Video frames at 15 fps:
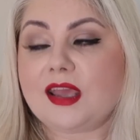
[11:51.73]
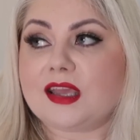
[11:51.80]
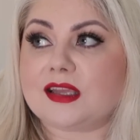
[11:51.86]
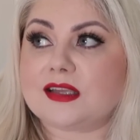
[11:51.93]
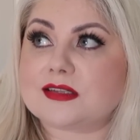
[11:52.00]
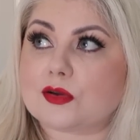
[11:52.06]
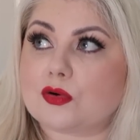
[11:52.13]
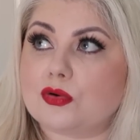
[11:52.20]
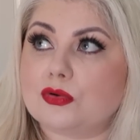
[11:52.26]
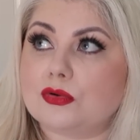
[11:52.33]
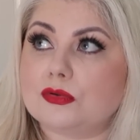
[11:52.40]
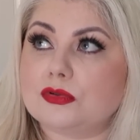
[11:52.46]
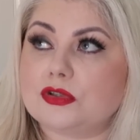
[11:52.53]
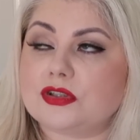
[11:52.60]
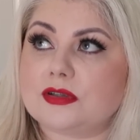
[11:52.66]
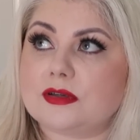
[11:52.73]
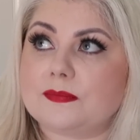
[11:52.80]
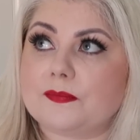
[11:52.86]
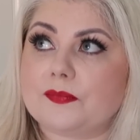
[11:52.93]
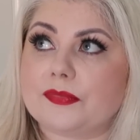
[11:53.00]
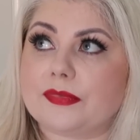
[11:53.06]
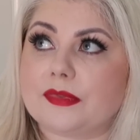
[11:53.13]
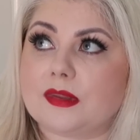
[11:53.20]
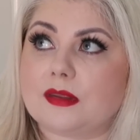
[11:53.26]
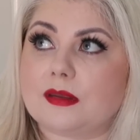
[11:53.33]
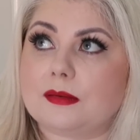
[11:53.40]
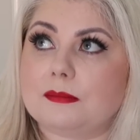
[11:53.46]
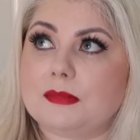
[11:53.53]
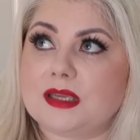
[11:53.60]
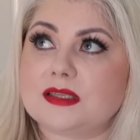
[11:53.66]
It's called
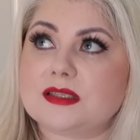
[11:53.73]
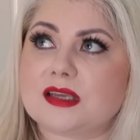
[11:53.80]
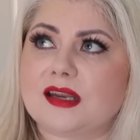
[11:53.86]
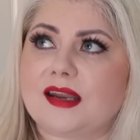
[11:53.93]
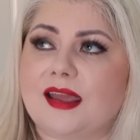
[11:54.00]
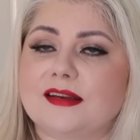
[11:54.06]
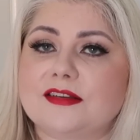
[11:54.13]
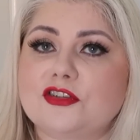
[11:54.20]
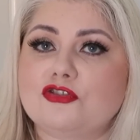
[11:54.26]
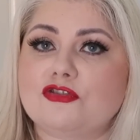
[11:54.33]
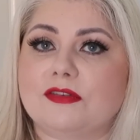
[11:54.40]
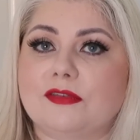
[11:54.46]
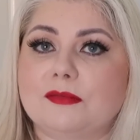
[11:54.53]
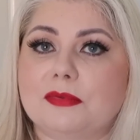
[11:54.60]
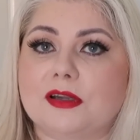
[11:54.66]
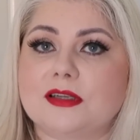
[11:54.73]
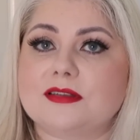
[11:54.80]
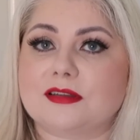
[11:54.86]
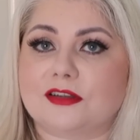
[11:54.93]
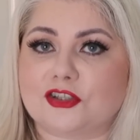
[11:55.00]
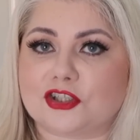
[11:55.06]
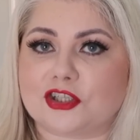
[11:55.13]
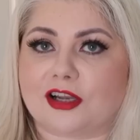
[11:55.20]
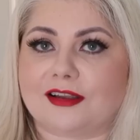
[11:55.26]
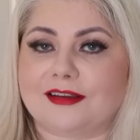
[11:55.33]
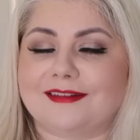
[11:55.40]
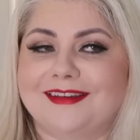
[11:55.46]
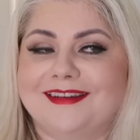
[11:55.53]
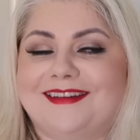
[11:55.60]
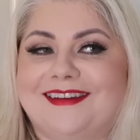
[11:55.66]
Mears Connect driven by
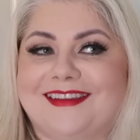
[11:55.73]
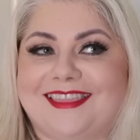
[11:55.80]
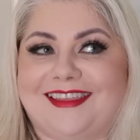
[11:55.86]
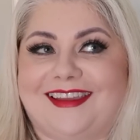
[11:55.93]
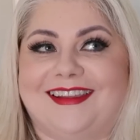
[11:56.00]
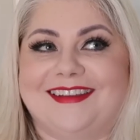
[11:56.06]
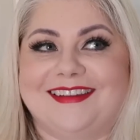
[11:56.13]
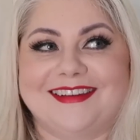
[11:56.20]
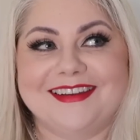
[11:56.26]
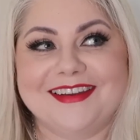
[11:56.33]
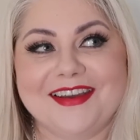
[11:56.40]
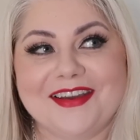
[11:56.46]
Sunshine, I think,